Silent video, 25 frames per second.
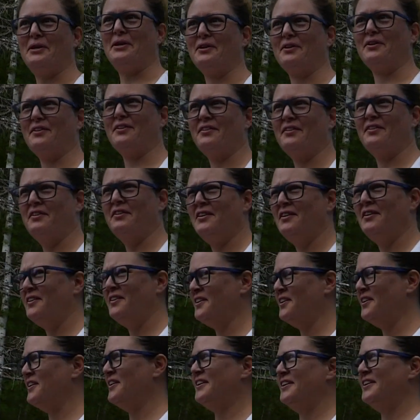here,
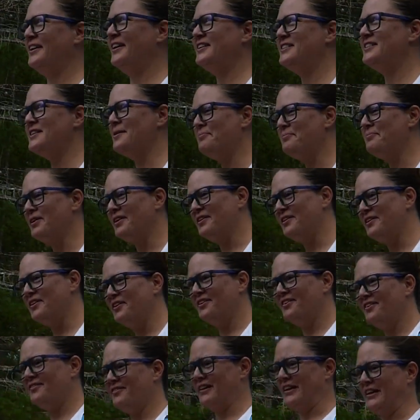it's something
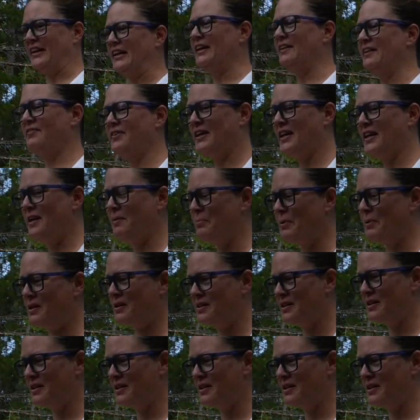new. If you keep